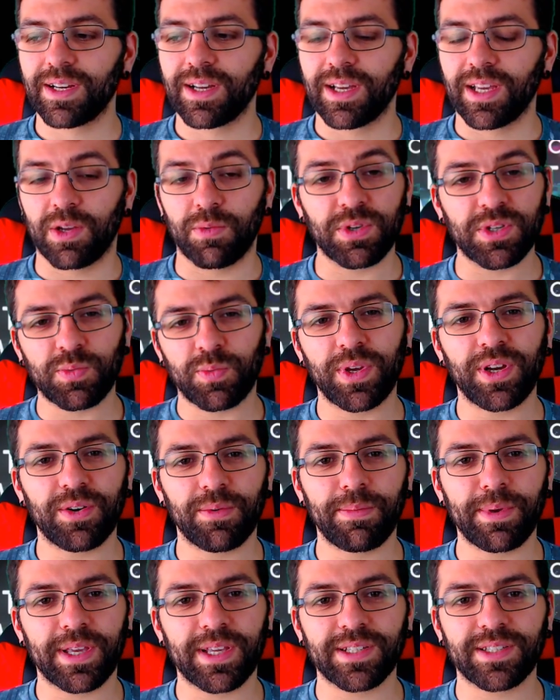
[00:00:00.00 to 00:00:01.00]
It was weird
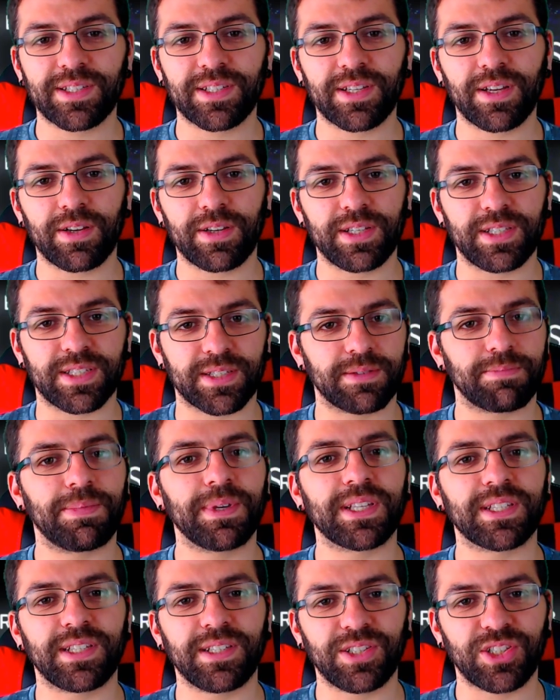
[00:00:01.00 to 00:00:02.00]
because he
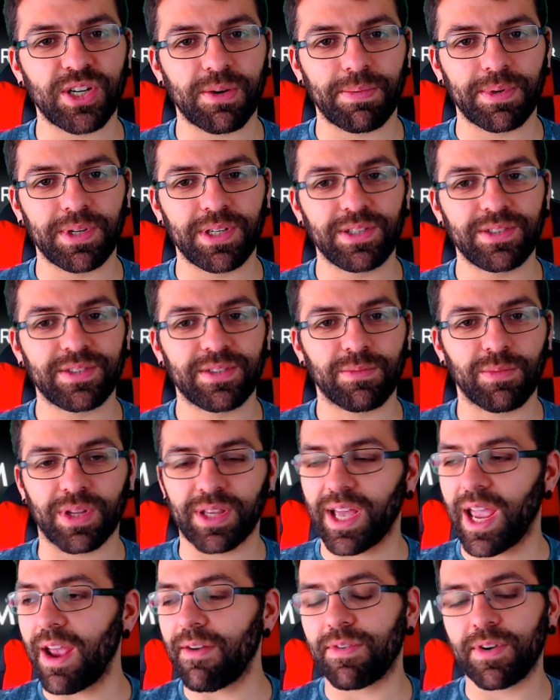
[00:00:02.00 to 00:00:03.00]
speaks in Japanese,
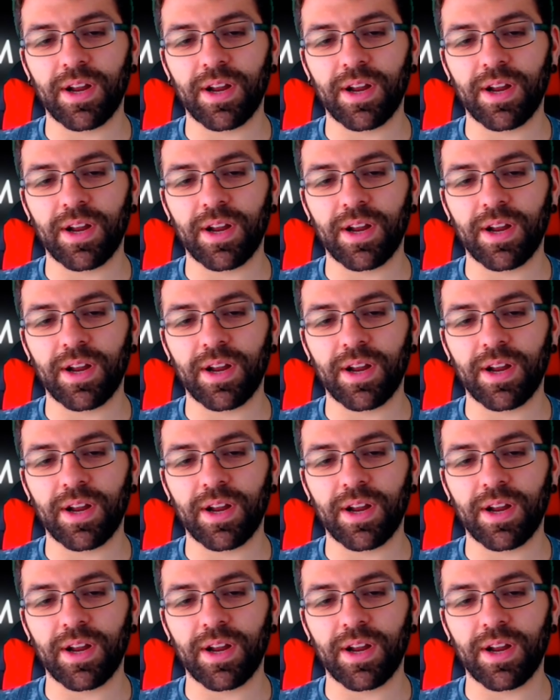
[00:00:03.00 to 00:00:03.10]
while every